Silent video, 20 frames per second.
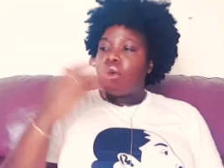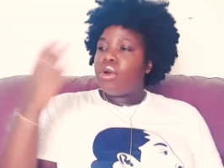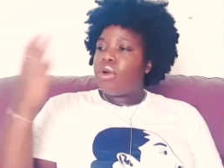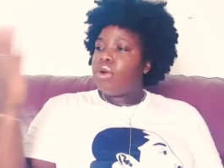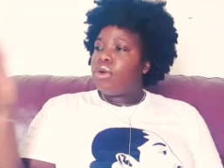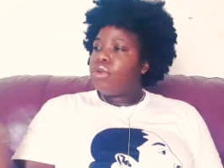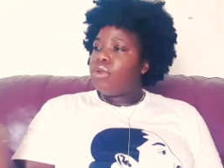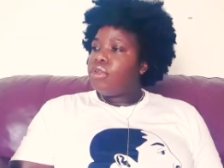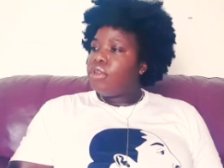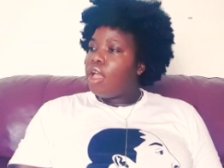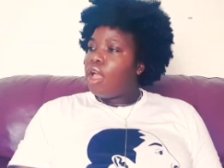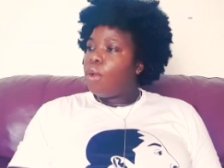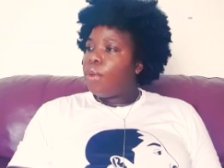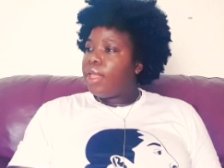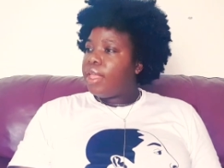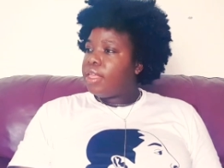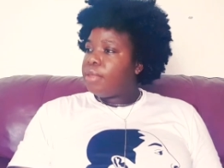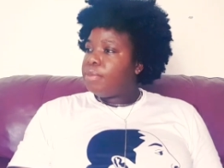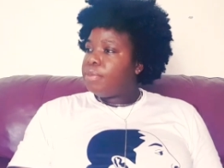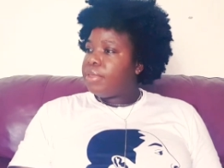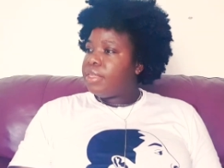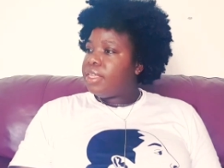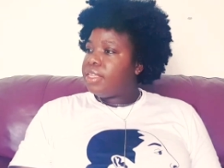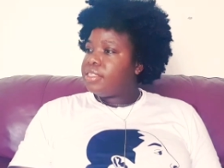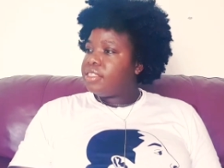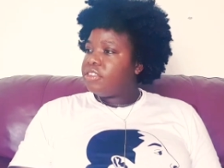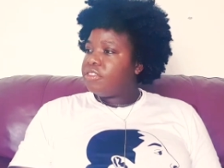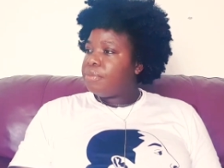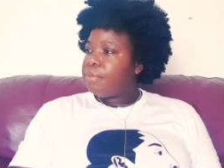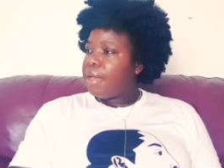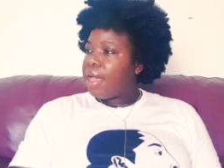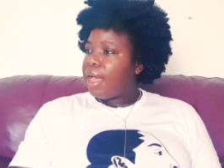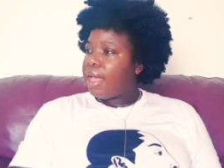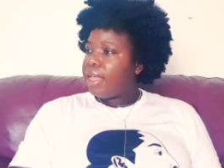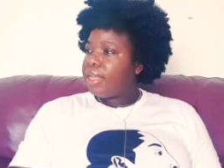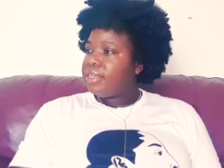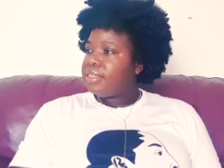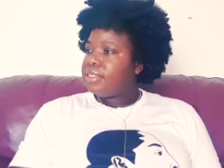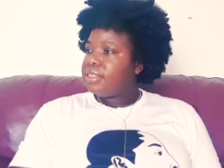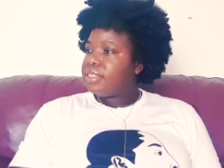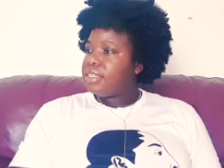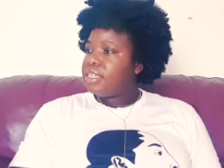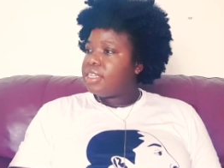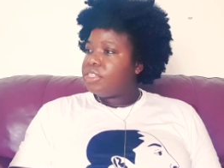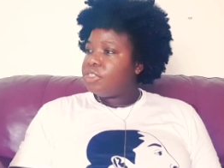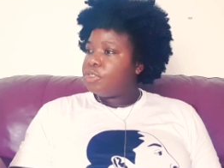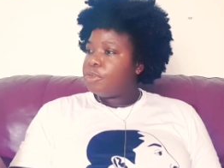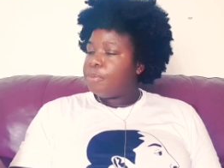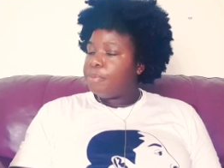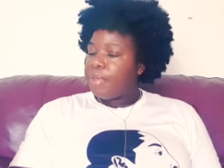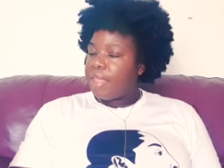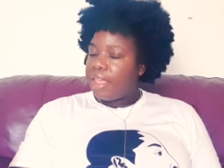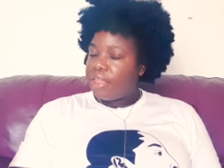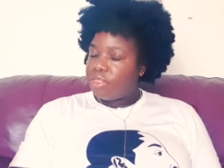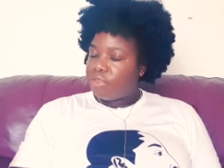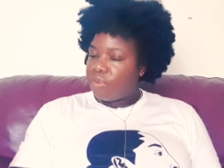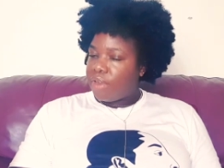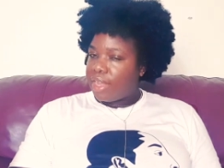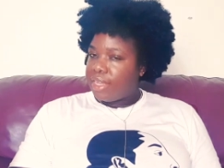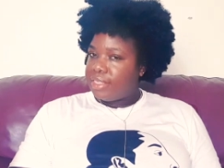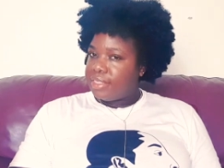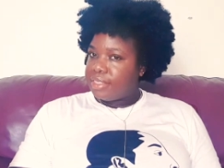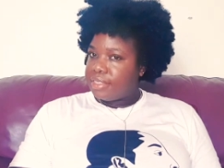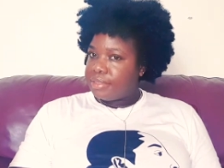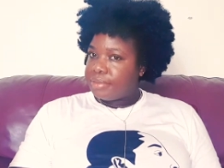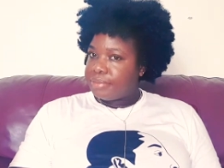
Or knowing peace of mind is your birthright?